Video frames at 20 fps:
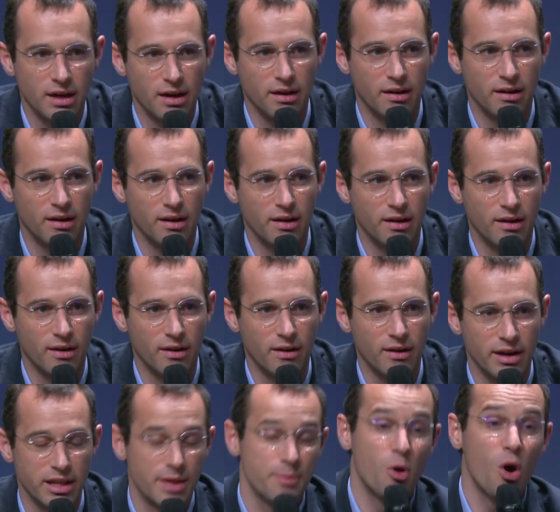
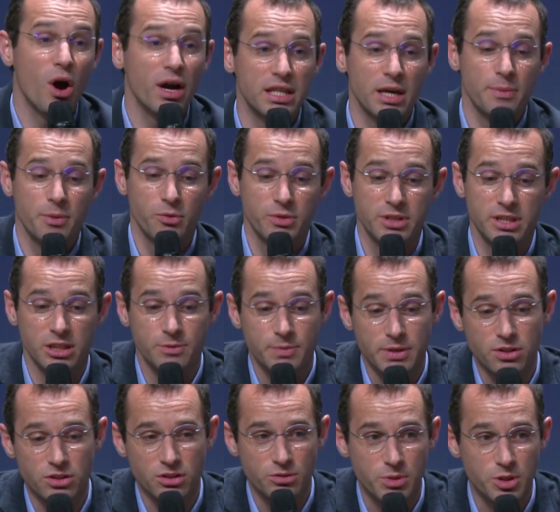And I'm quite happy with this
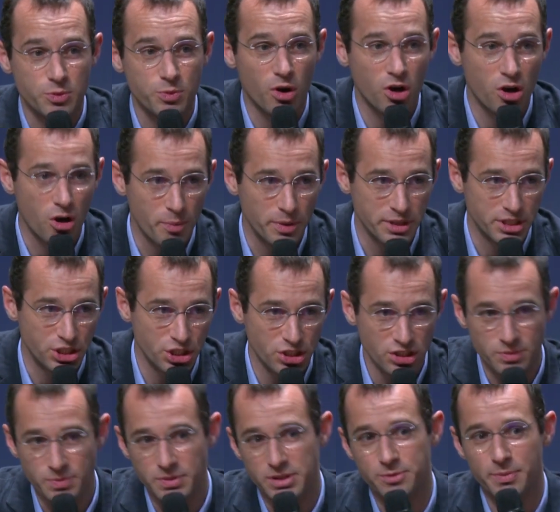because it means more
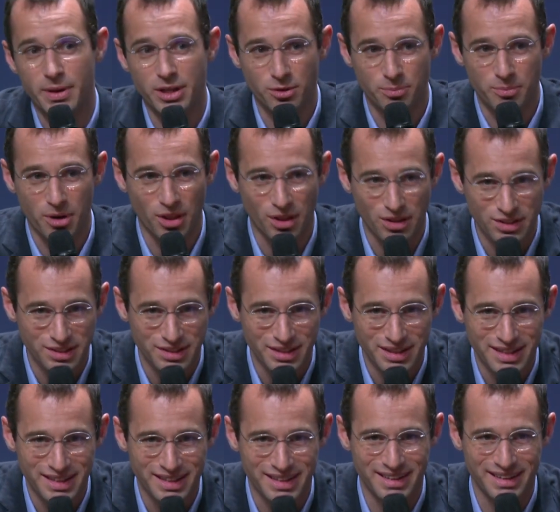competition, it means better models.
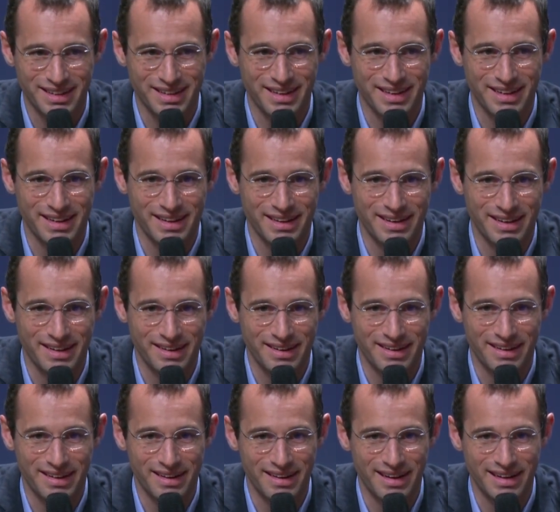
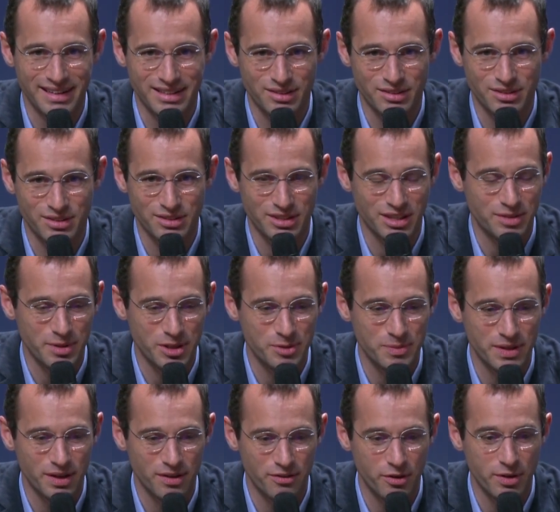And so that makes
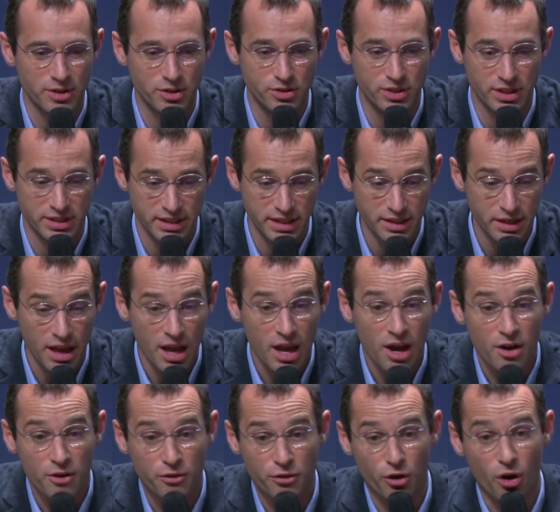me very enthusiastic.
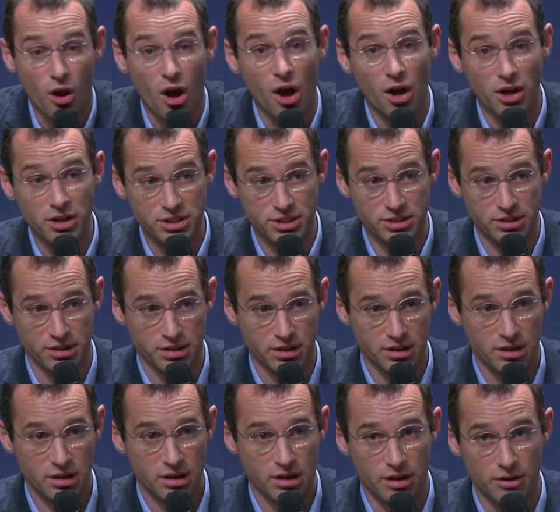For us,
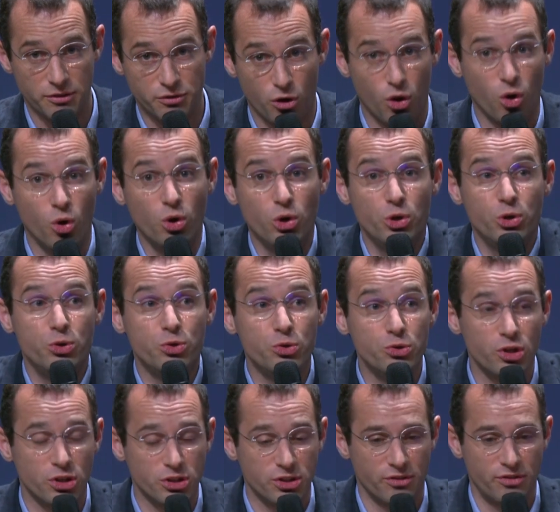for all
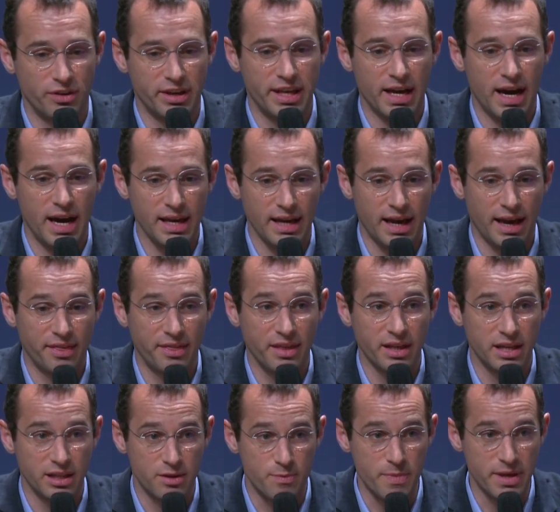users of AI, I
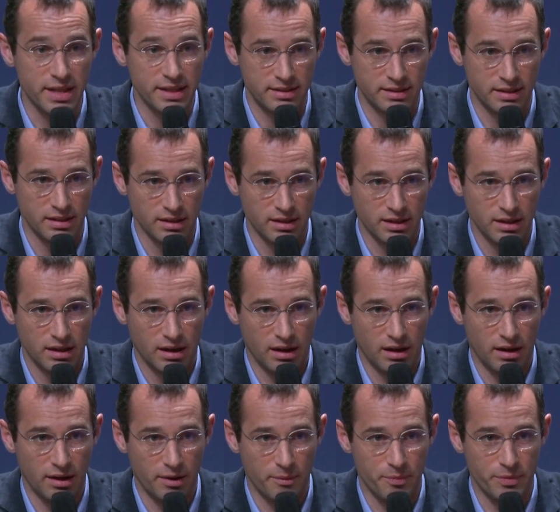think it means
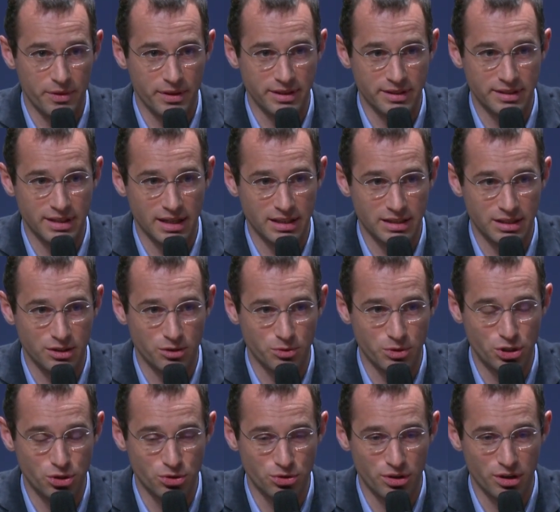that
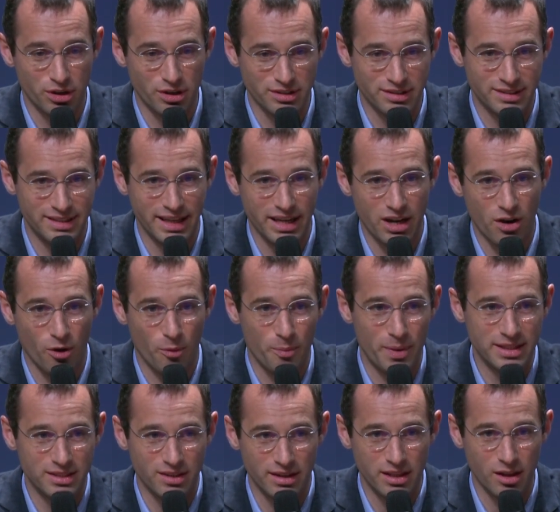we should stake our
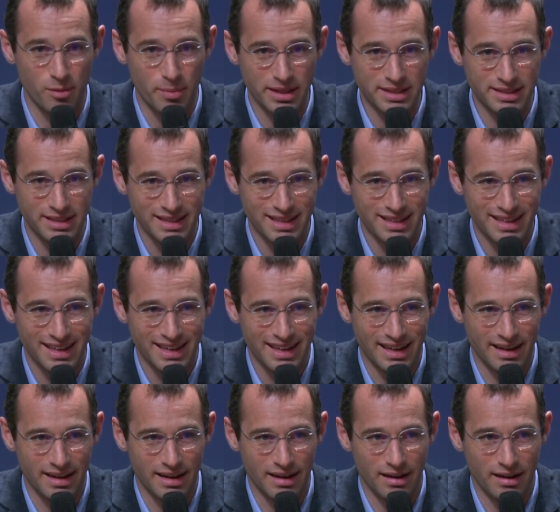bets a little bit
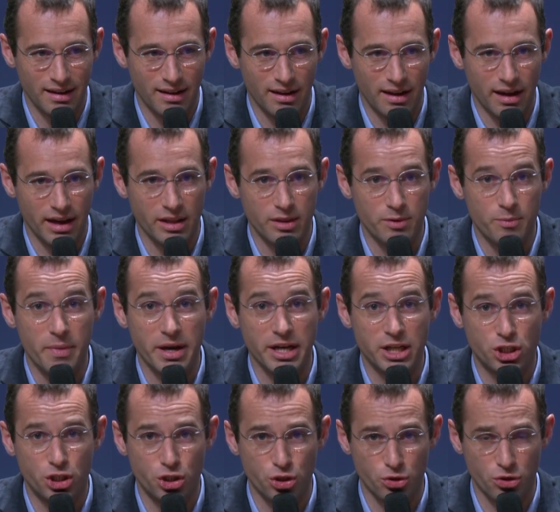and make
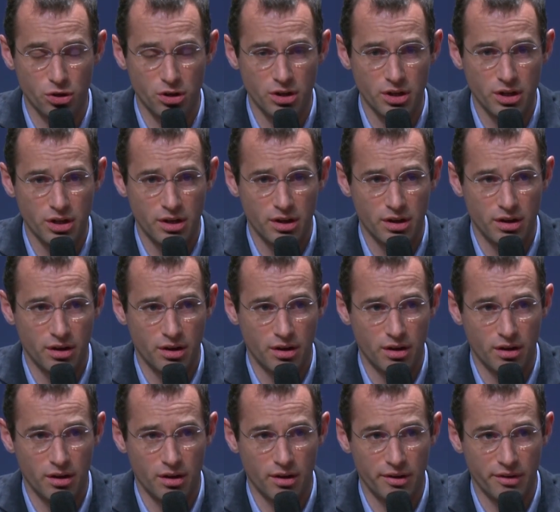sure
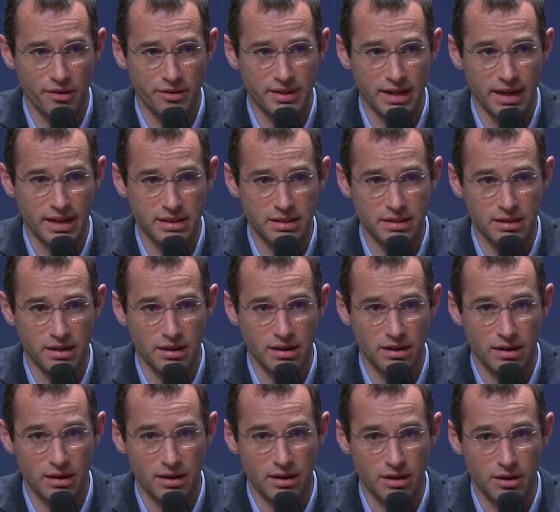
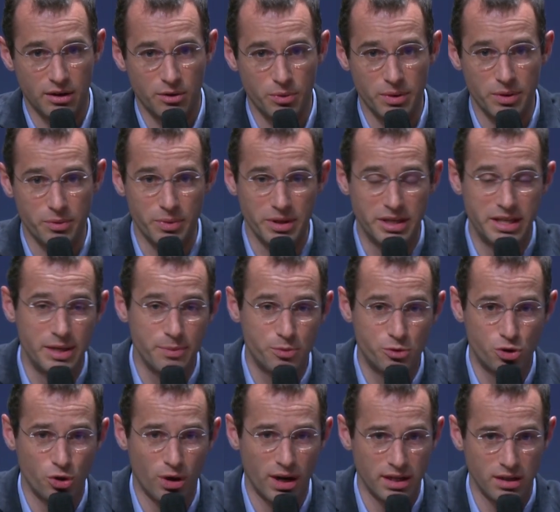that we
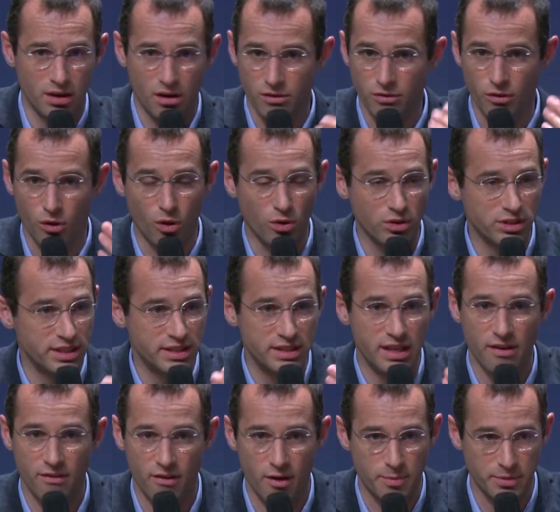keep track of all these
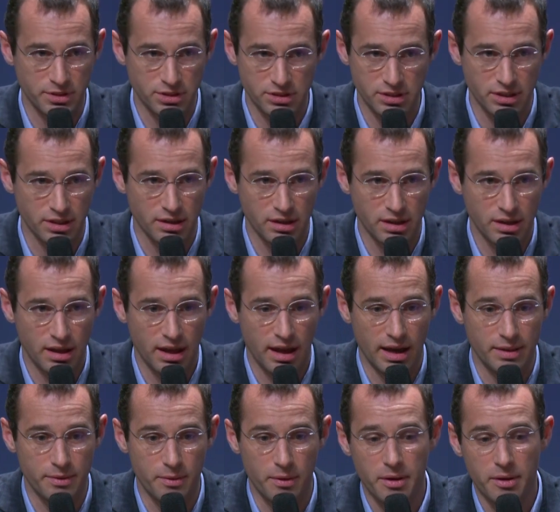developments
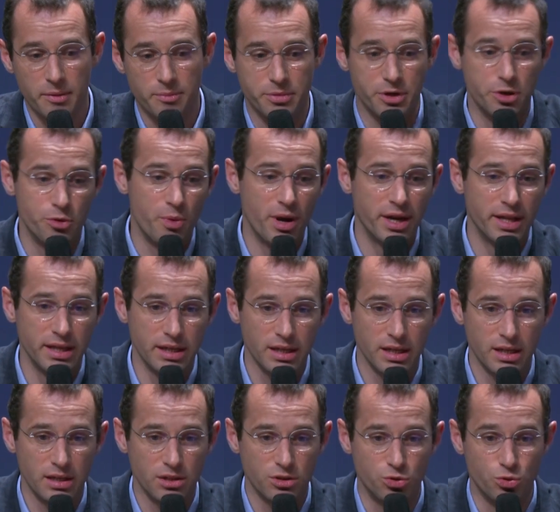and be ready
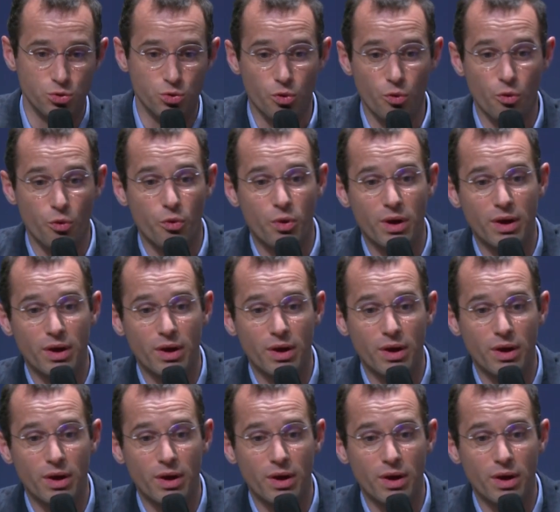to